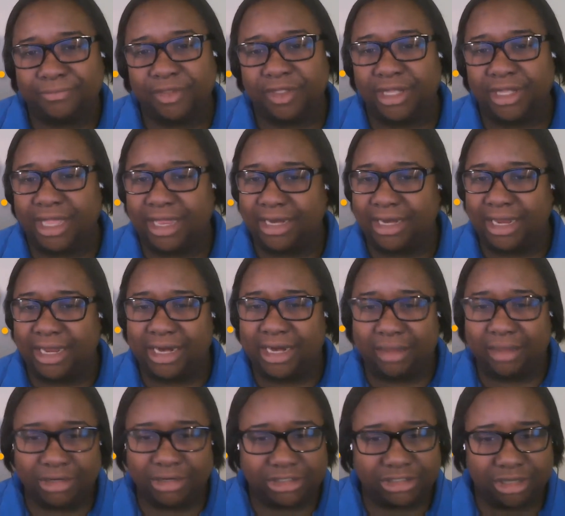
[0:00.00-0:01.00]
and I'm
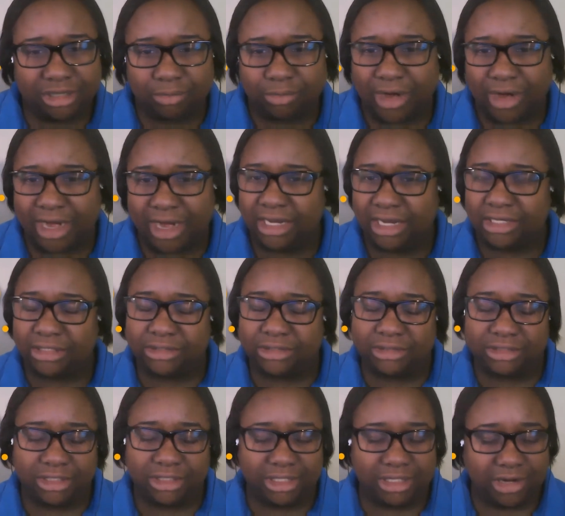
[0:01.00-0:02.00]
going to jump right
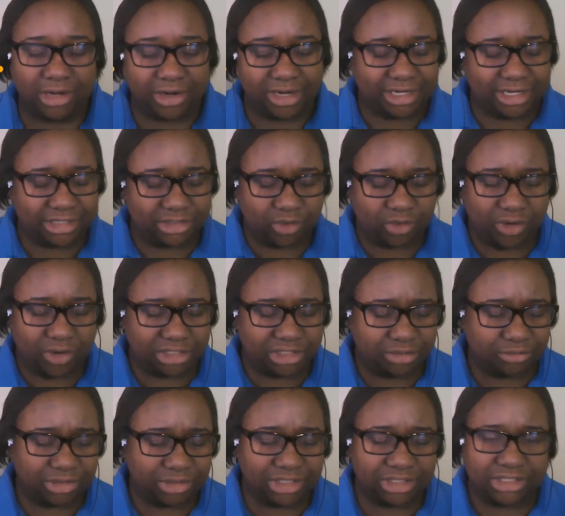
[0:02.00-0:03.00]
into our next question
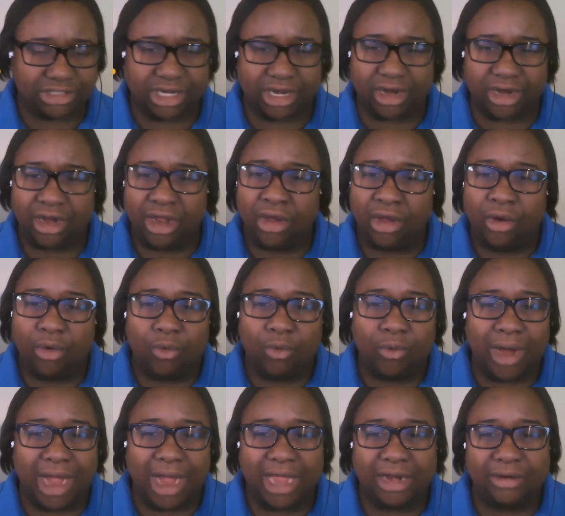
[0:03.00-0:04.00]
with this, Kerry.
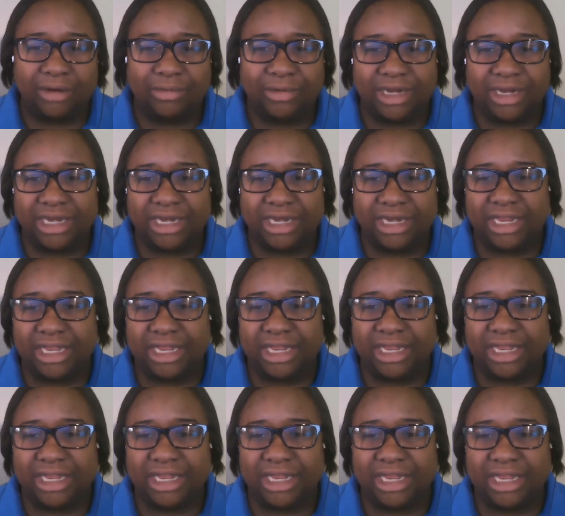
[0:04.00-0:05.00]
Why do we need to
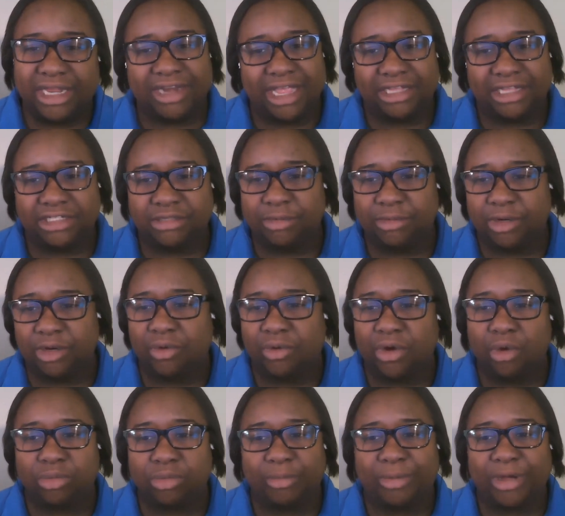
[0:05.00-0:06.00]
have an estimate,
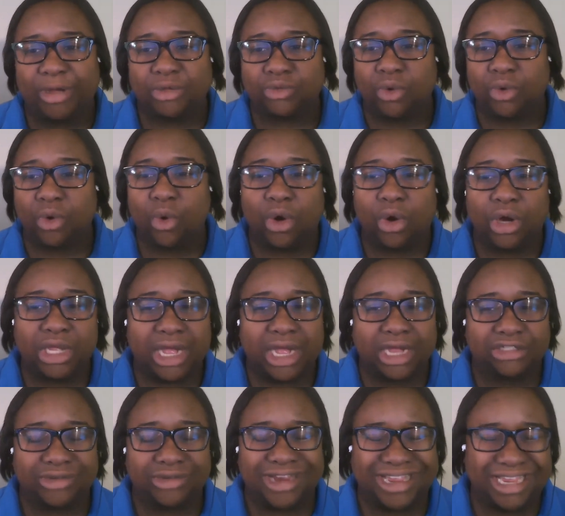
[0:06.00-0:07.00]
quote, proposal, or
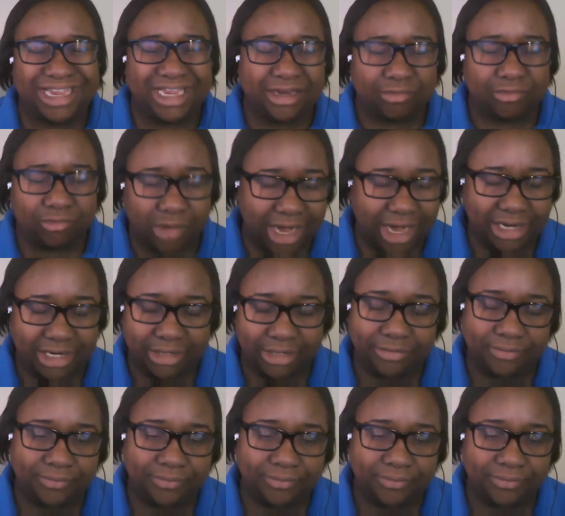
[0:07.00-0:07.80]
contract in writing?